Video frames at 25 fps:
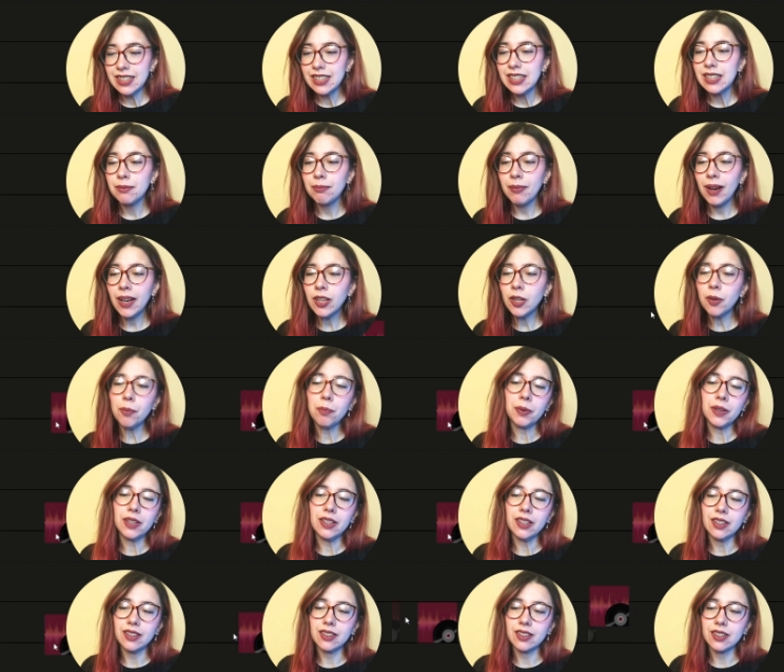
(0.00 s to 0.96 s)
in my
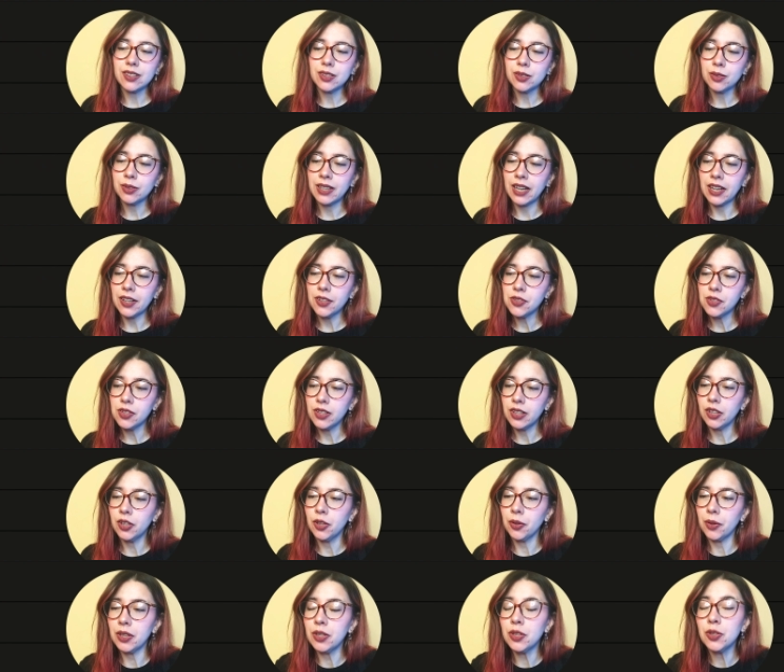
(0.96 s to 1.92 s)
opinion, this could actually
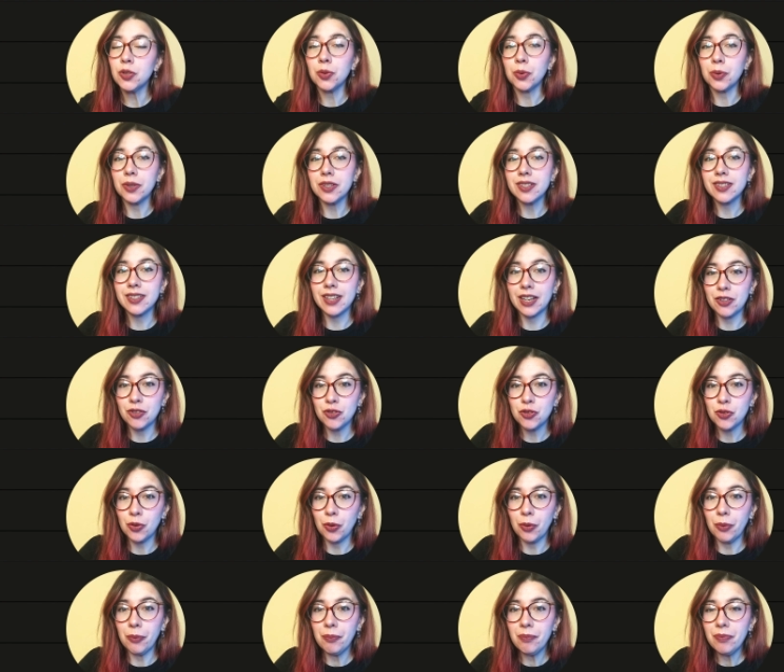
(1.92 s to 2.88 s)
go into
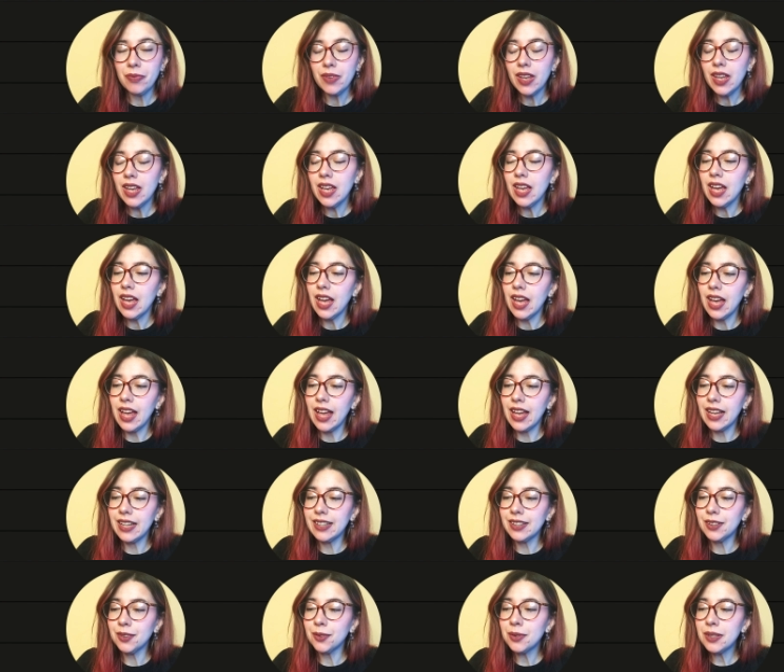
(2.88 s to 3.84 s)
essential.
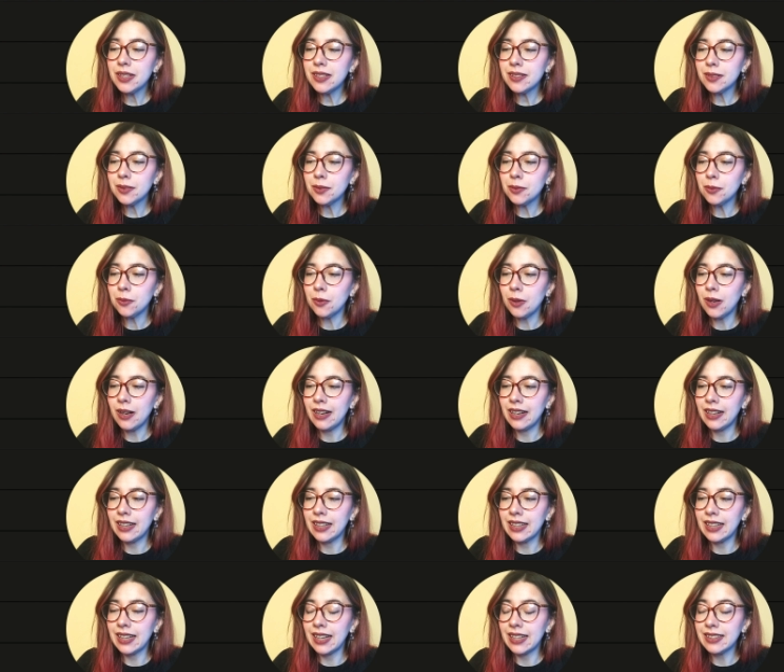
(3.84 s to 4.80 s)
And the reason
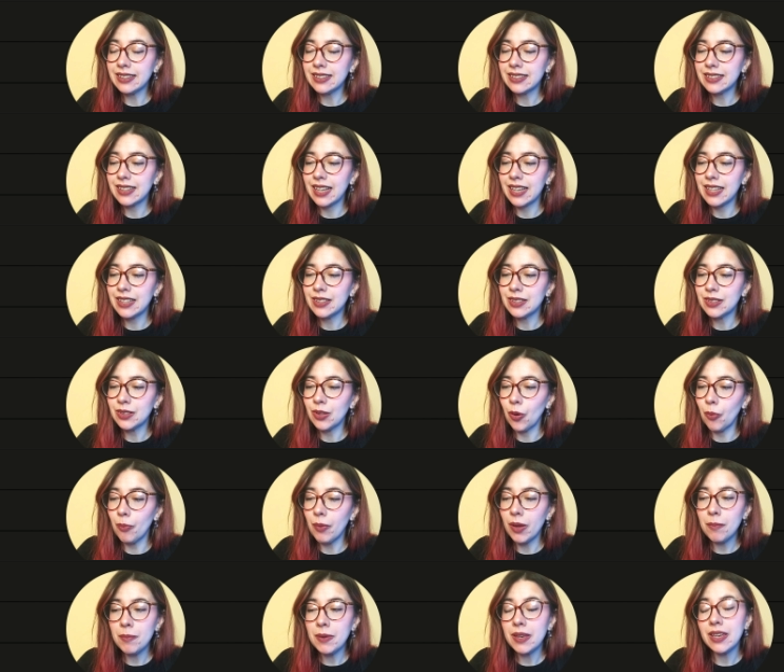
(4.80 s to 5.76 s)
why I say
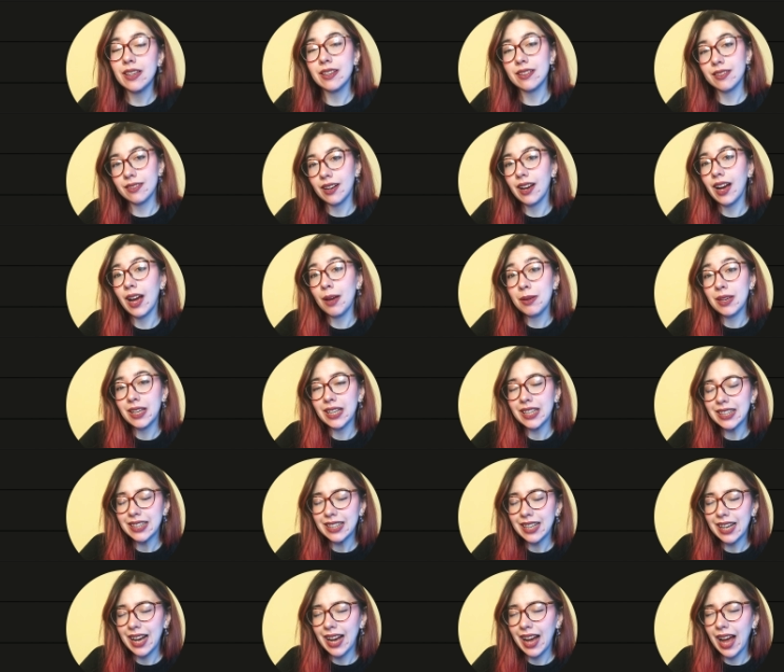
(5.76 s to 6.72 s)
so,
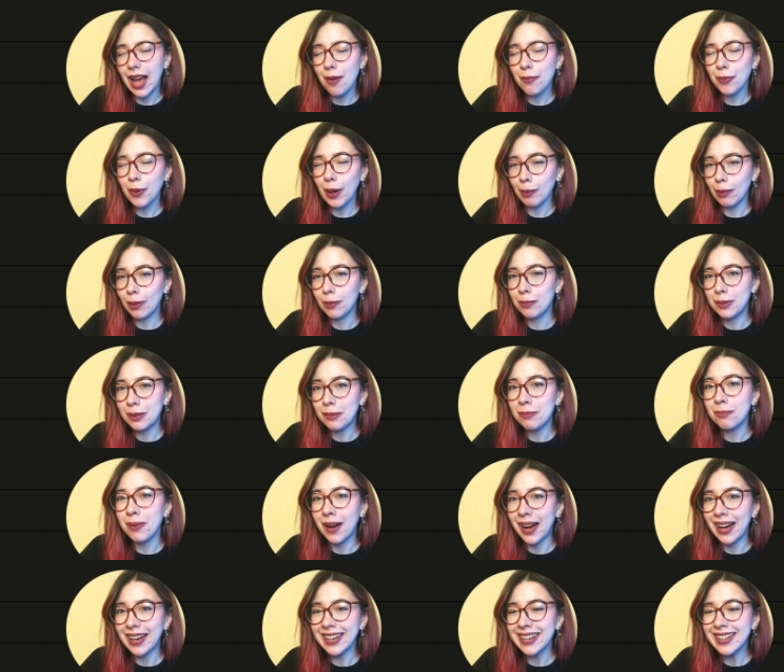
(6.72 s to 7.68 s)
I'm probably
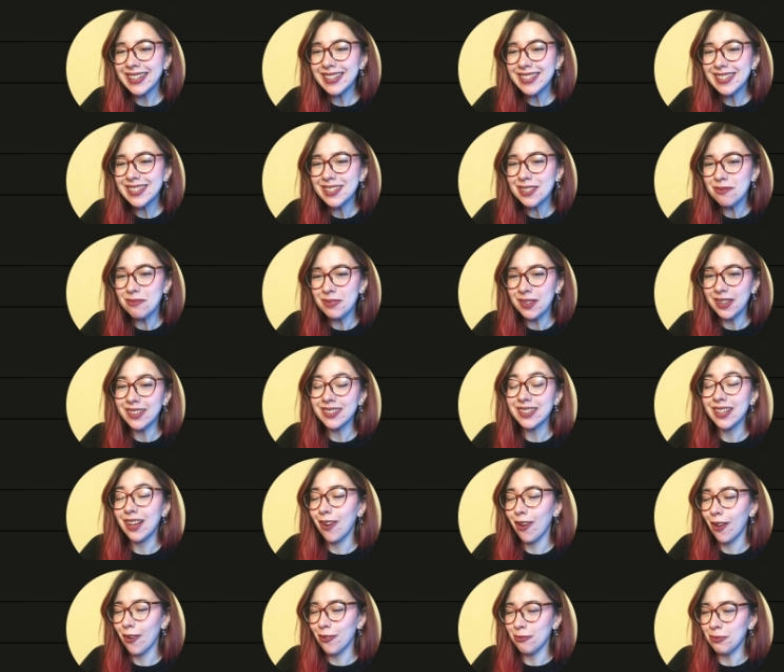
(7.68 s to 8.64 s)
biased because
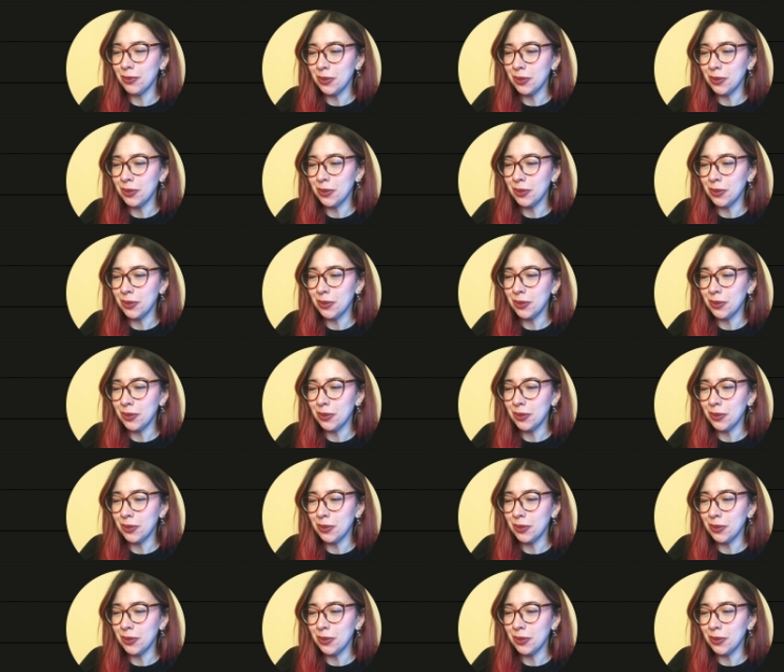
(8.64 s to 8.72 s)
I love